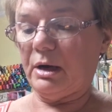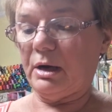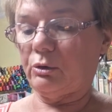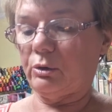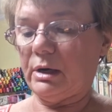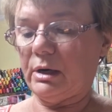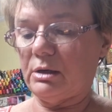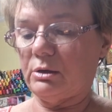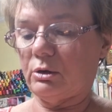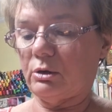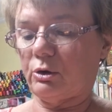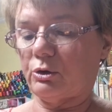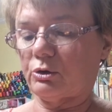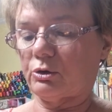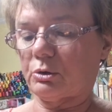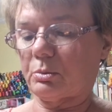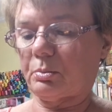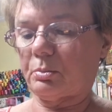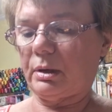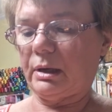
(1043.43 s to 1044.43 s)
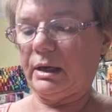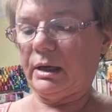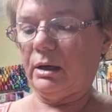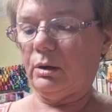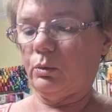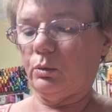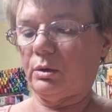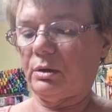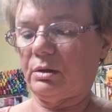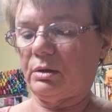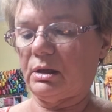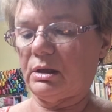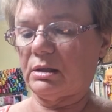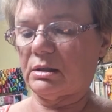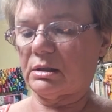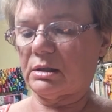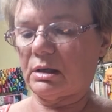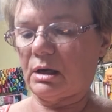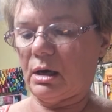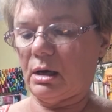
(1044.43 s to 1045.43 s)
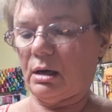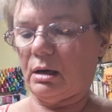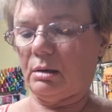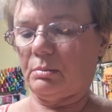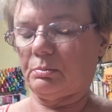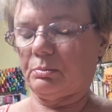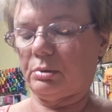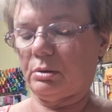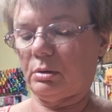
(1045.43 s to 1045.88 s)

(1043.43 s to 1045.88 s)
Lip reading: granddaughters are playing with this top